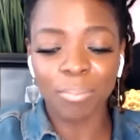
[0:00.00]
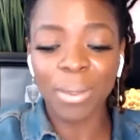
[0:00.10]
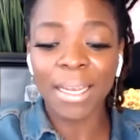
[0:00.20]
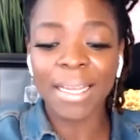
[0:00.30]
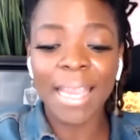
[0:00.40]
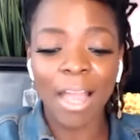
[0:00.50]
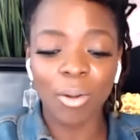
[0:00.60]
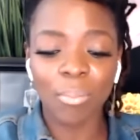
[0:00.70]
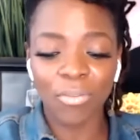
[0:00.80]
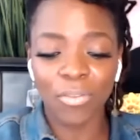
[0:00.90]
being
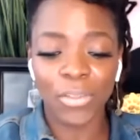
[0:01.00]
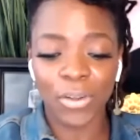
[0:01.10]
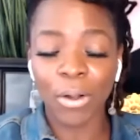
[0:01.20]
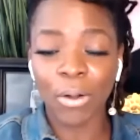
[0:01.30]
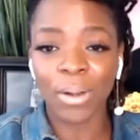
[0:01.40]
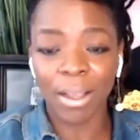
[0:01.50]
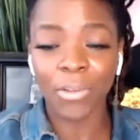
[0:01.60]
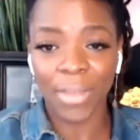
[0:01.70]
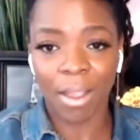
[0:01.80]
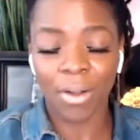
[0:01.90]
accountable for their own
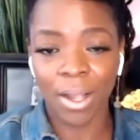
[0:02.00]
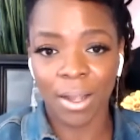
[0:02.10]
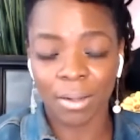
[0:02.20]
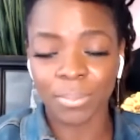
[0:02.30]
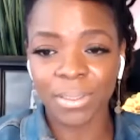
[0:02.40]
health outcomes.